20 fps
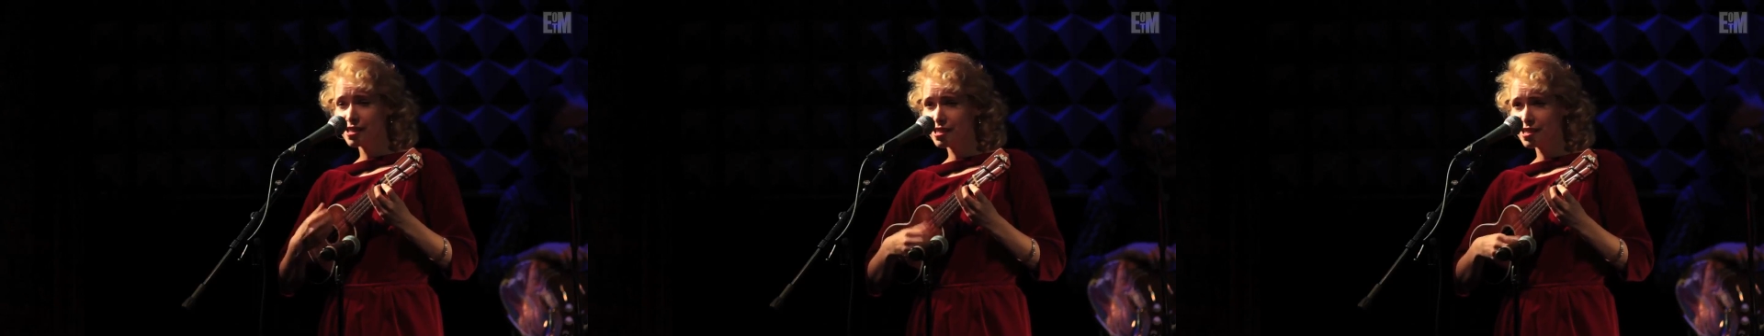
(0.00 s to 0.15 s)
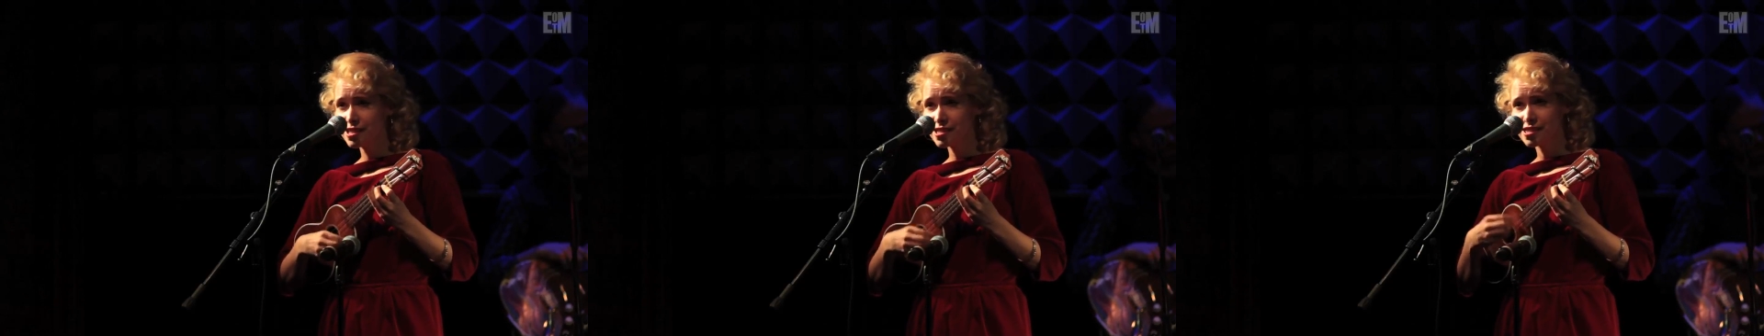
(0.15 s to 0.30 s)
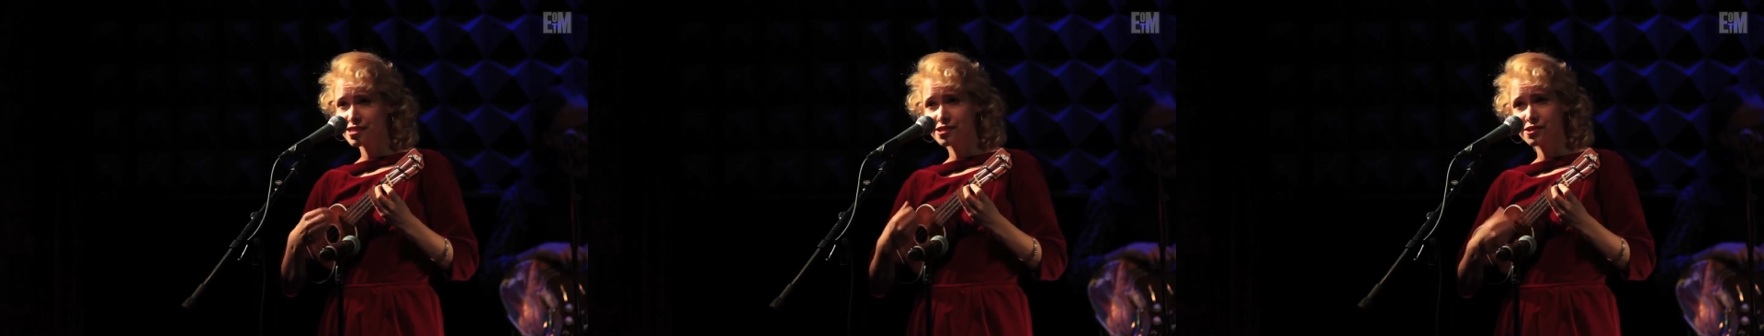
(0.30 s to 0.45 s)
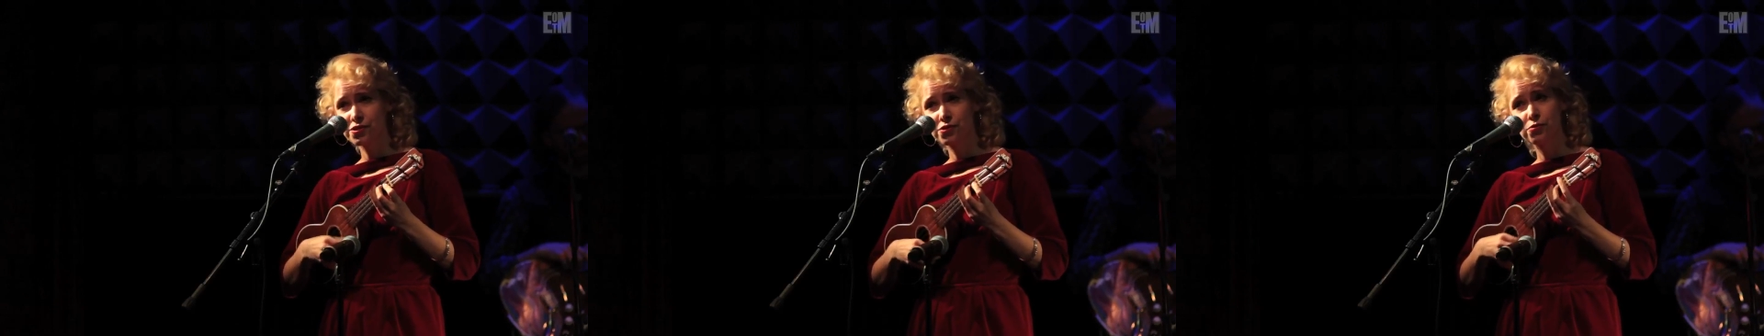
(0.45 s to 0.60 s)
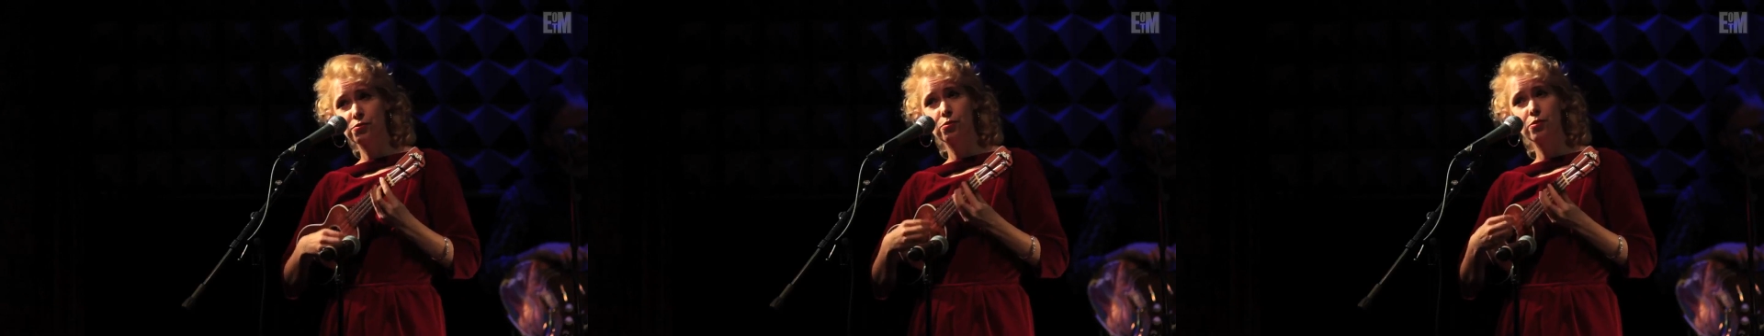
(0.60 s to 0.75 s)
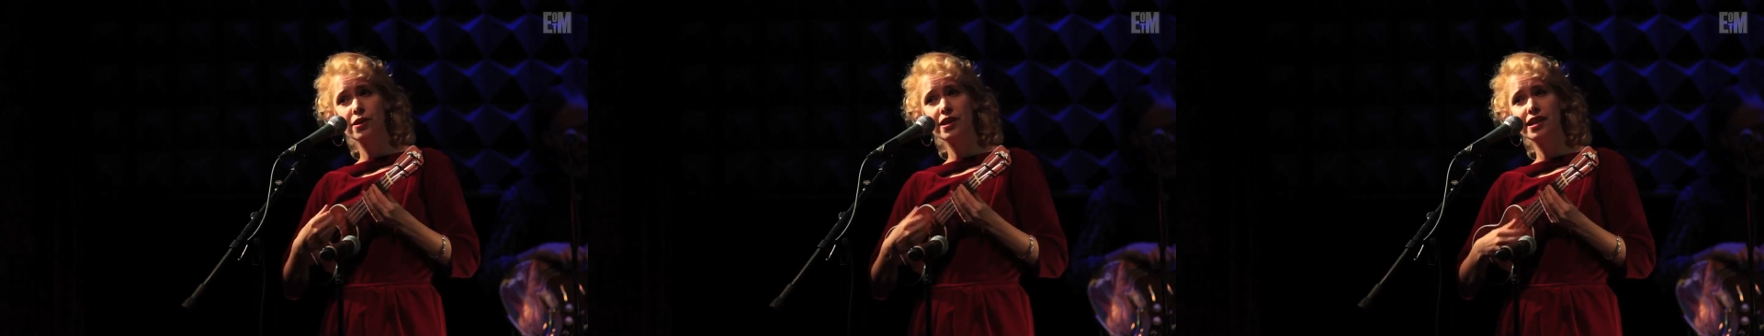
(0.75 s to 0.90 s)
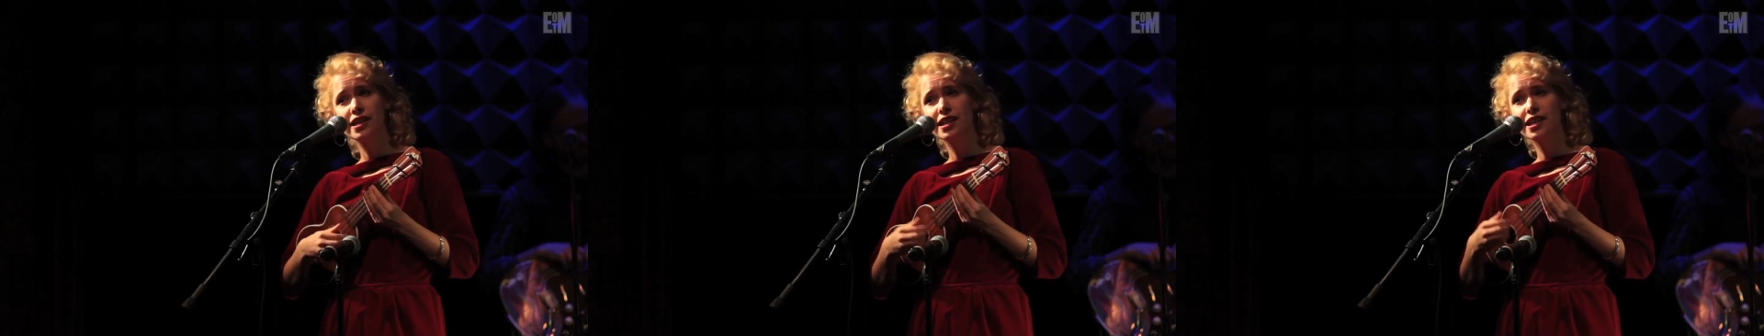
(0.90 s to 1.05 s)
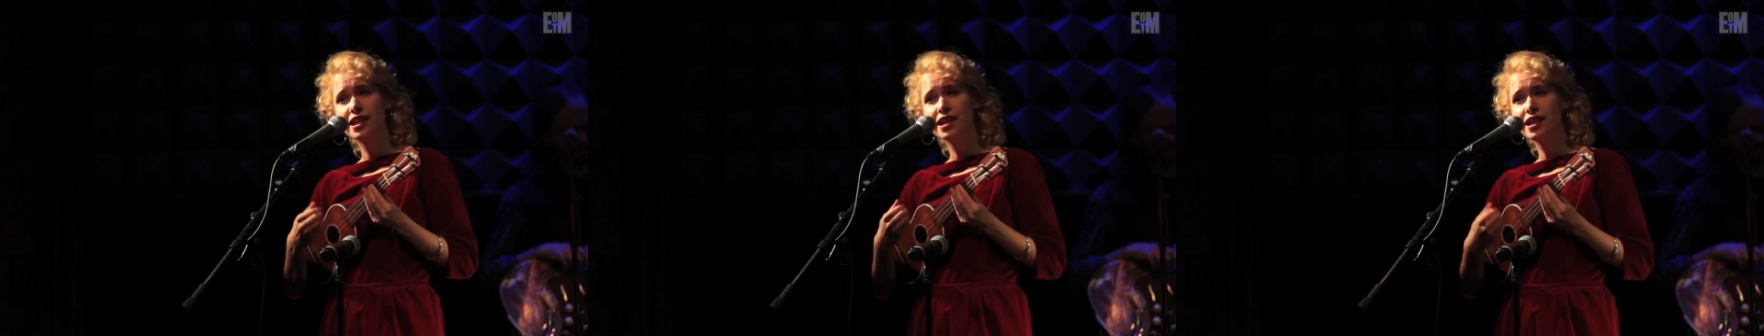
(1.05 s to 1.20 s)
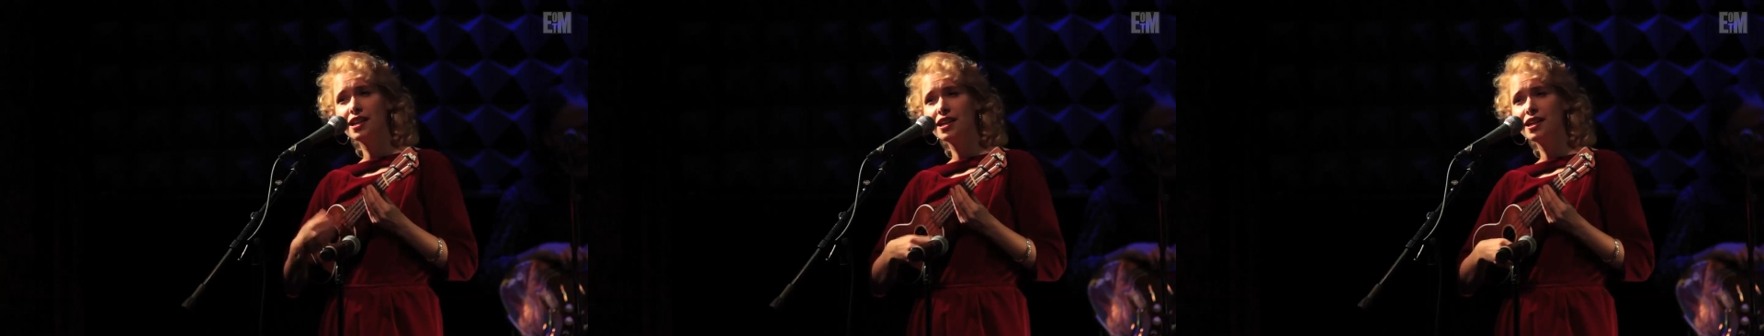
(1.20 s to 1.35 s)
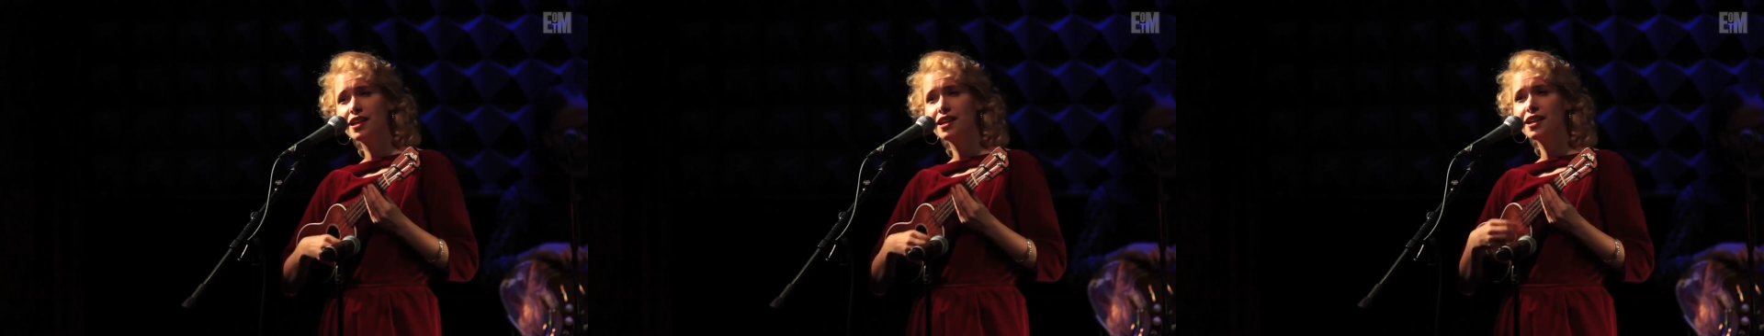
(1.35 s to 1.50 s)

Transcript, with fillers: isn't witty,